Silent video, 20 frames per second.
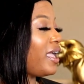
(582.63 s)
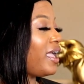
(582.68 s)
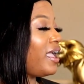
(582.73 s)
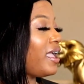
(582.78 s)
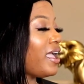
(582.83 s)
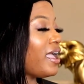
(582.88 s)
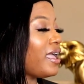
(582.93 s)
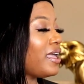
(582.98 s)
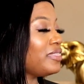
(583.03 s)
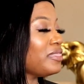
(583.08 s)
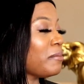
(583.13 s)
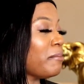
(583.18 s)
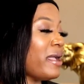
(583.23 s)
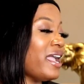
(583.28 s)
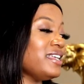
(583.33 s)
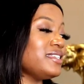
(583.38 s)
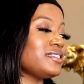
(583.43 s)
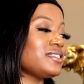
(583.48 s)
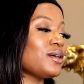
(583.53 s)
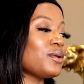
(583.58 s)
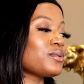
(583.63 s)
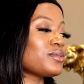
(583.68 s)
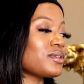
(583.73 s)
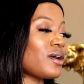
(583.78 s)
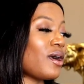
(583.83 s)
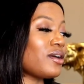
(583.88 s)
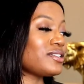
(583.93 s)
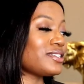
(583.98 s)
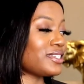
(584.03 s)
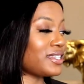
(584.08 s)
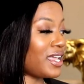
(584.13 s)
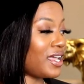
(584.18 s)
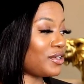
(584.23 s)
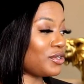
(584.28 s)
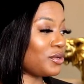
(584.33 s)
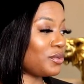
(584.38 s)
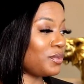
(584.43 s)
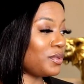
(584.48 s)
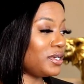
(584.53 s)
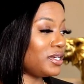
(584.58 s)
And the base notes are
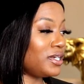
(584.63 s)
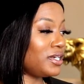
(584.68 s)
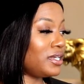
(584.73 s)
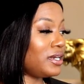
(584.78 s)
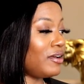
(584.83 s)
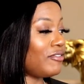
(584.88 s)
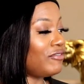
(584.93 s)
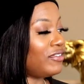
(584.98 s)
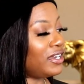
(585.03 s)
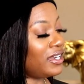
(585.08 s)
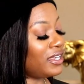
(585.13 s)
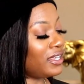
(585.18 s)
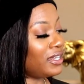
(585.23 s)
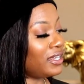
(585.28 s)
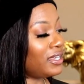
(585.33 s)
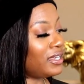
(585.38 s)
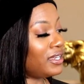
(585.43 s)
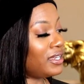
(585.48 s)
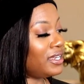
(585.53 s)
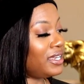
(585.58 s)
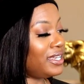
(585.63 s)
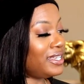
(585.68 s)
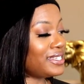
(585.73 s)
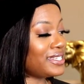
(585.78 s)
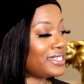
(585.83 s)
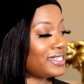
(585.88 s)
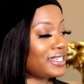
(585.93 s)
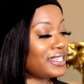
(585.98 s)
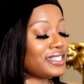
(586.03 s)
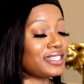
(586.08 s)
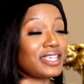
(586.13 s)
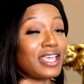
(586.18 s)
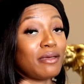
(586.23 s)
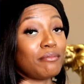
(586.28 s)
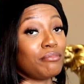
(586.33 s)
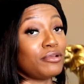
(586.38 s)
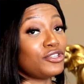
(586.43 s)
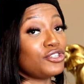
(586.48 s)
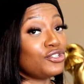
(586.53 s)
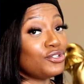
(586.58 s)
sandalwood, vanilla, incense,
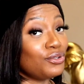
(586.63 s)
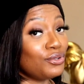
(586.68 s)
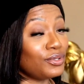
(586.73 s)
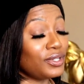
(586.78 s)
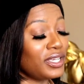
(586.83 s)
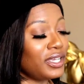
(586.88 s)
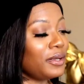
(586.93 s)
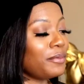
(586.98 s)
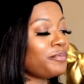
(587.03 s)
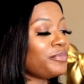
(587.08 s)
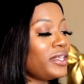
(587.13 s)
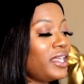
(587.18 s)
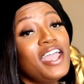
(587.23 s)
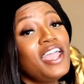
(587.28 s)
and patchouli.